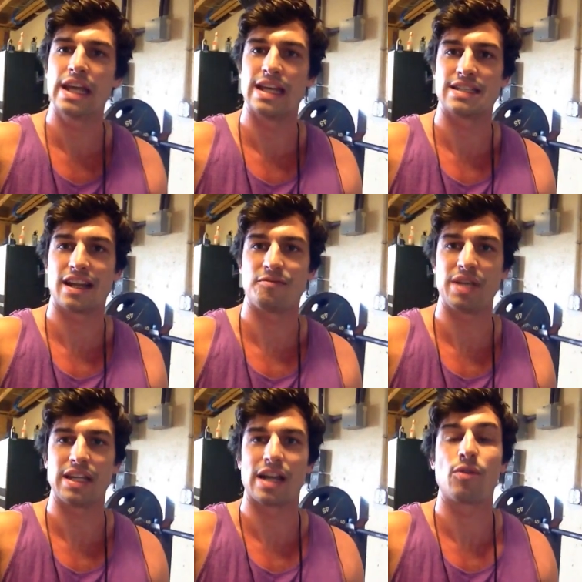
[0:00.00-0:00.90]
Instead of
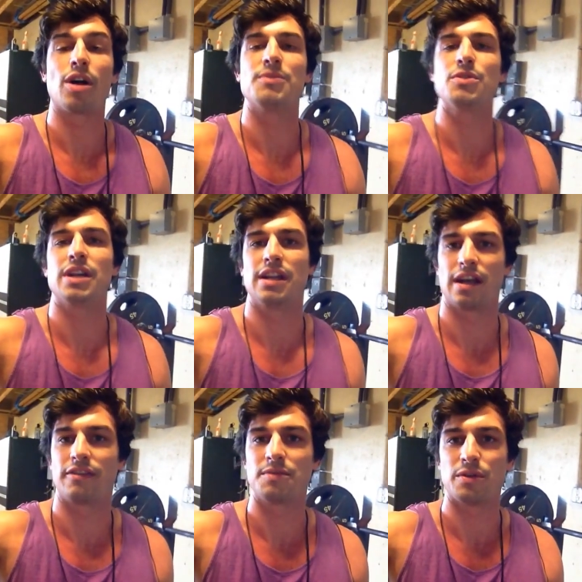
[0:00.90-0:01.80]
being like, well, I'm doing
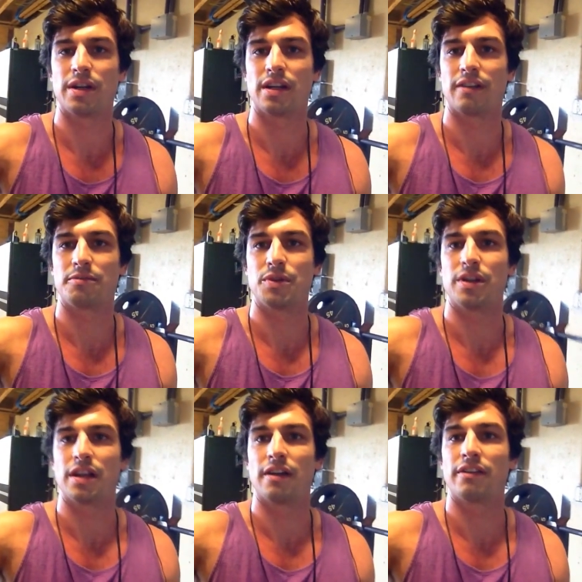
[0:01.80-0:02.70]
enough, I'm doing enough, I'm
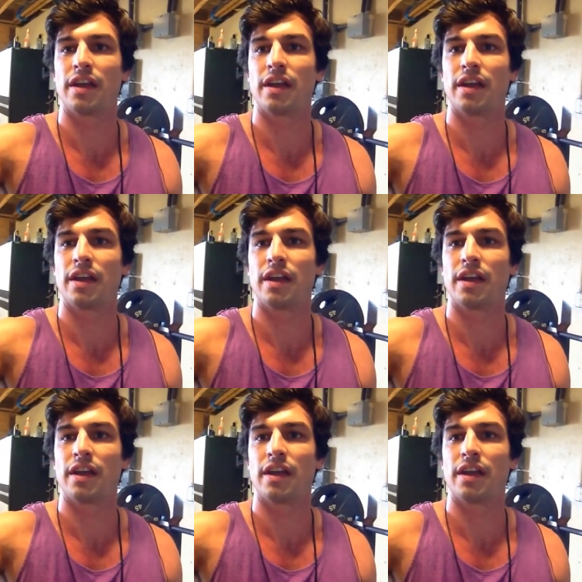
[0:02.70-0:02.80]
doing enough.